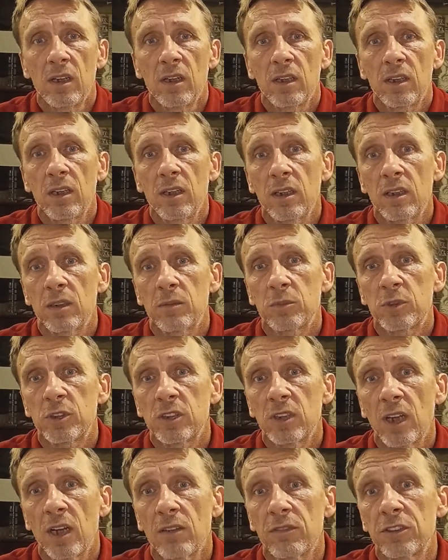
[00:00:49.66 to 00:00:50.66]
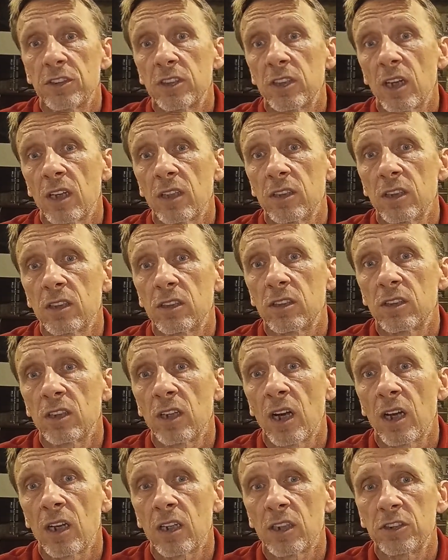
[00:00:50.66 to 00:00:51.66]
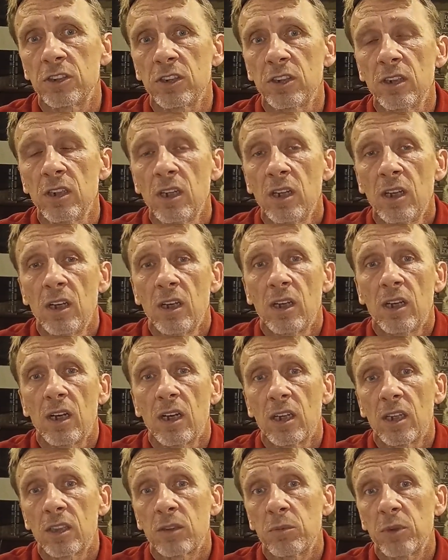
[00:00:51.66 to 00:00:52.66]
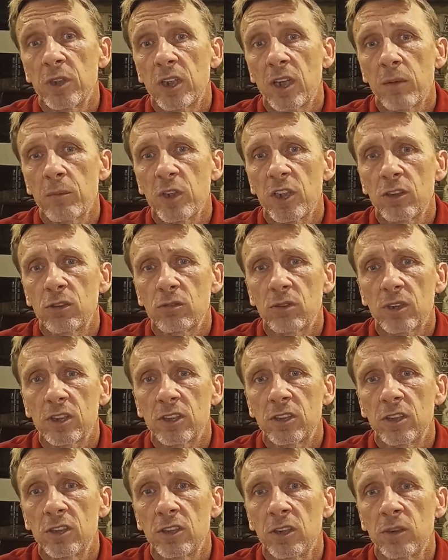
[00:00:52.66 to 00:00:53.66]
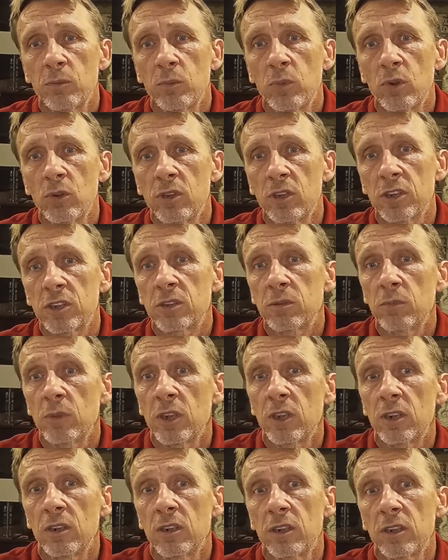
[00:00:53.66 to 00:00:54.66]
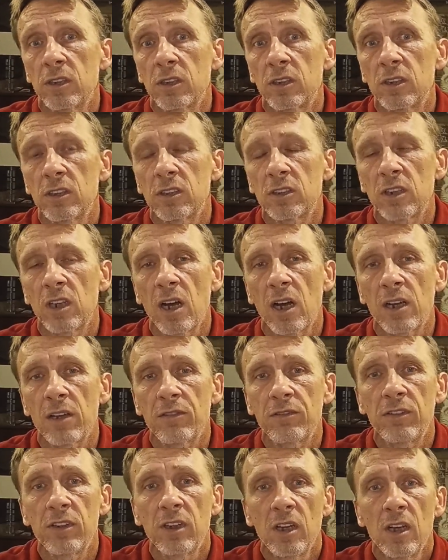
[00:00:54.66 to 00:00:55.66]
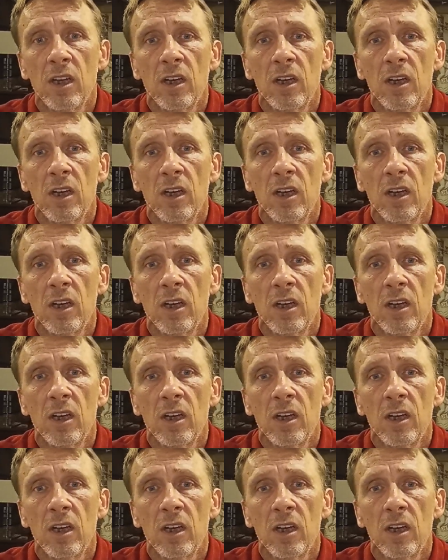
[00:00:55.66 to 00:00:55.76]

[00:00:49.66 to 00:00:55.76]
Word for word: He himself studied theology and became interested in Buddhism early in his life,